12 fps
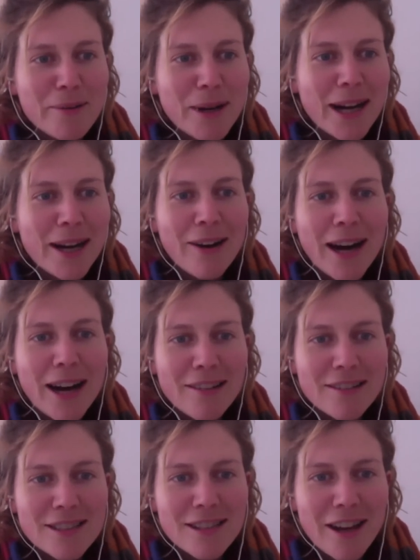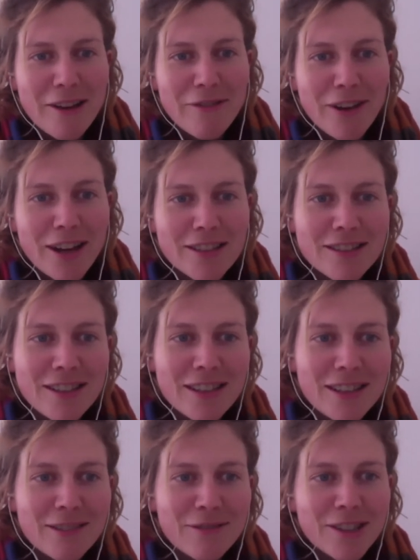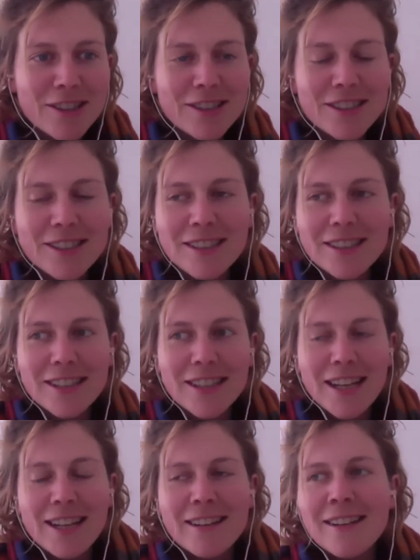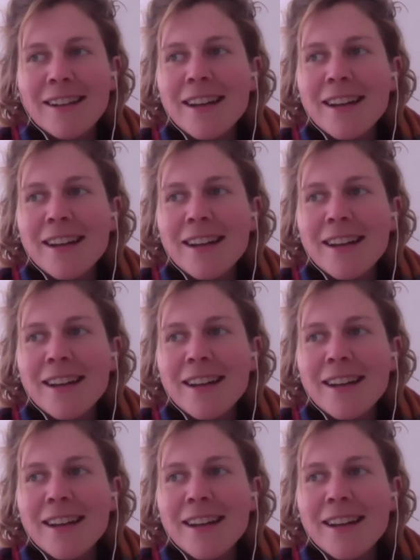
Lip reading: wow, how does life actually function? And